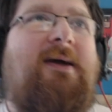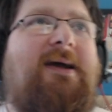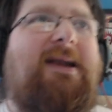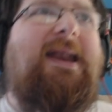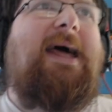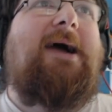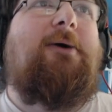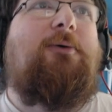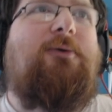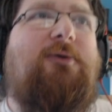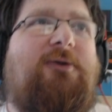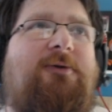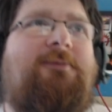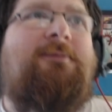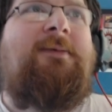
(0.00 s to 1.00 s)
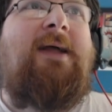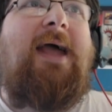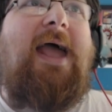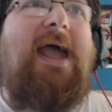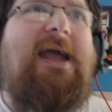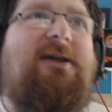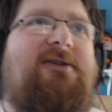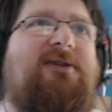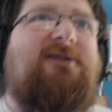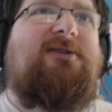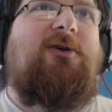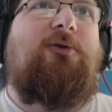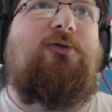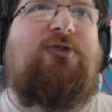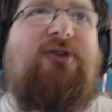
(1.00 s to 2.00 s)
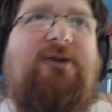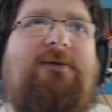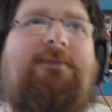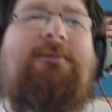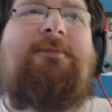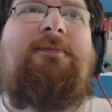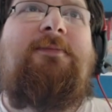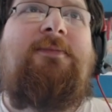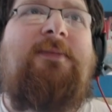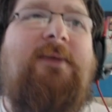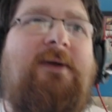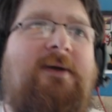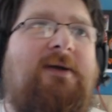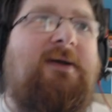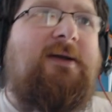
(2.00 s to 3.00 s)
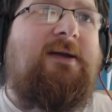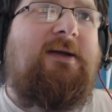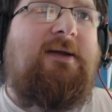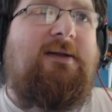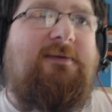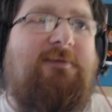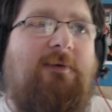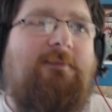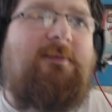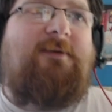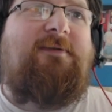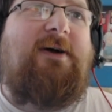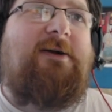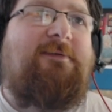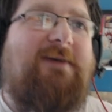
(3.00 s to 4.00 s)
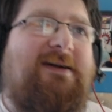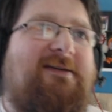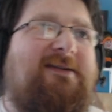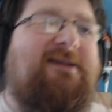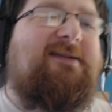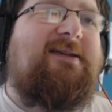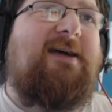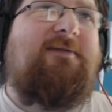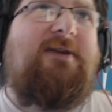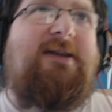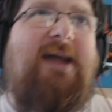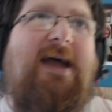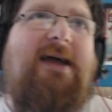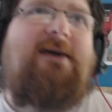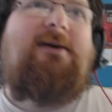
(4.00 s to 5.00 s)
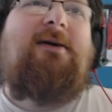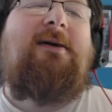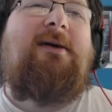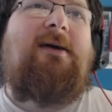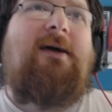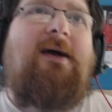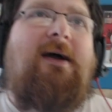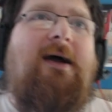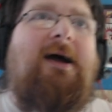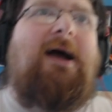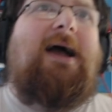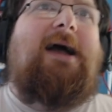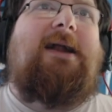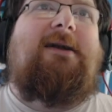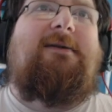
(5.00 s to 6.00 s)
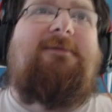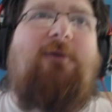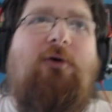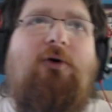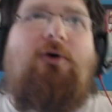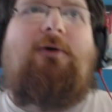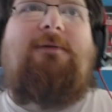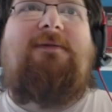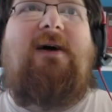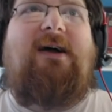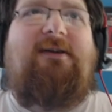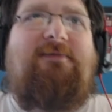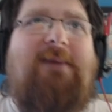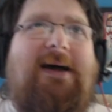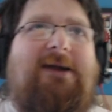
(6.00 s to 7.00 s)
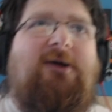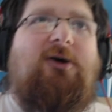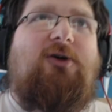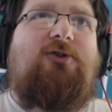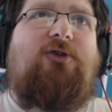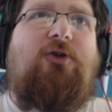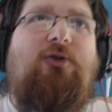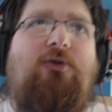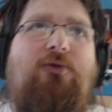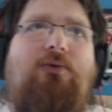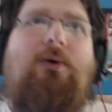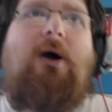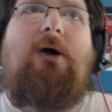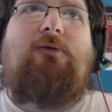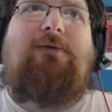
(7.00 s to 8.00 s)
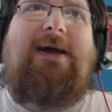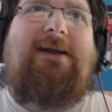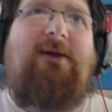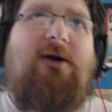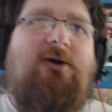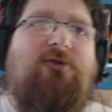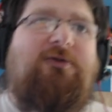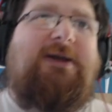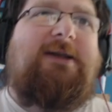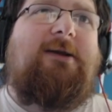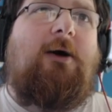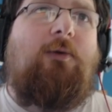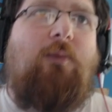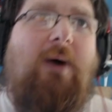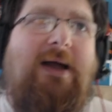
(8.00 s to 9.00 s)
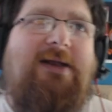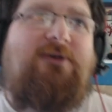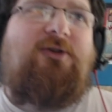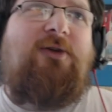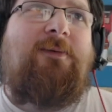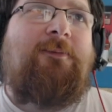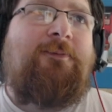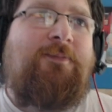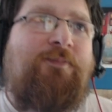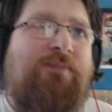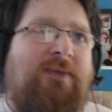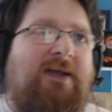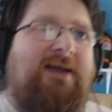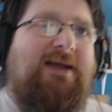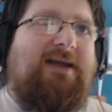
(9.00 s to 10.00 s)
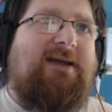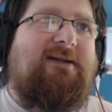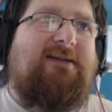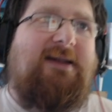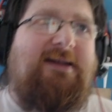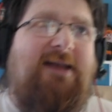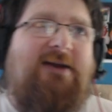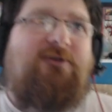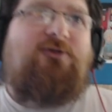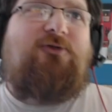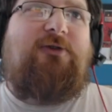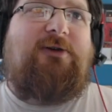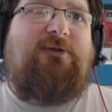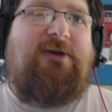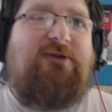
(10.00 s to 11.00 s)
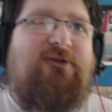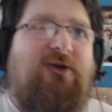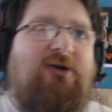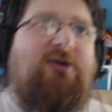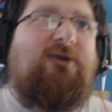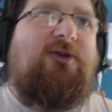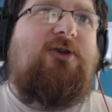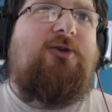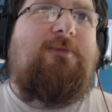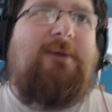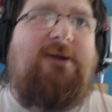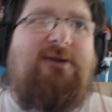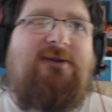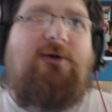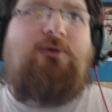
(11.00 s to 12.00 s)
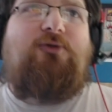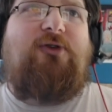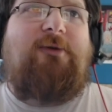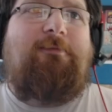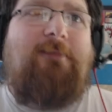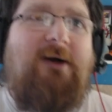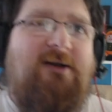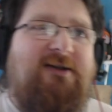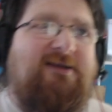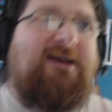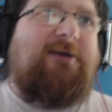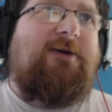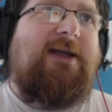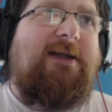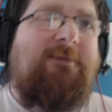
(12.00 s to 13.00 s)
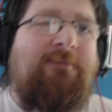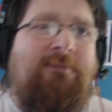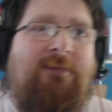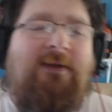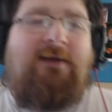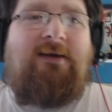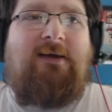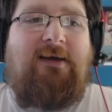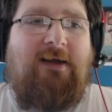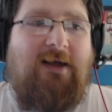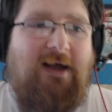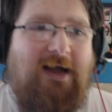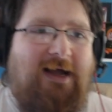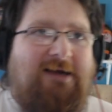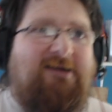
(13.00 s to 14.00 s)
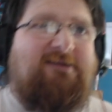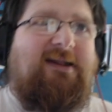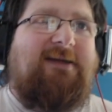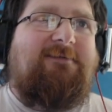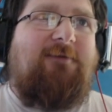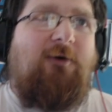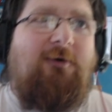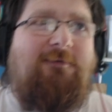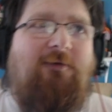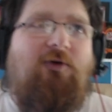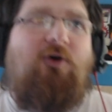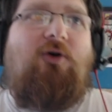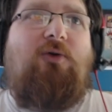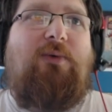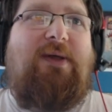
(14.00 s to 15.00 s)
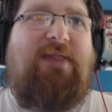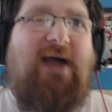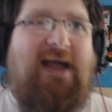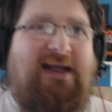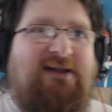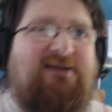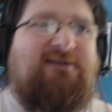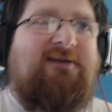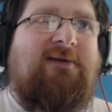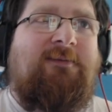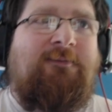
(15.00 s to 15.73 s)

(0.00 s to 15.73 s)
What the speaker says: Cloud, Ex-Soldier, from the Final Fantasy VII deck, and for 5 mana, 2, a red, a green, a white. He is a legendary creature, human soldier mercenary, and is a 4/4 with haste.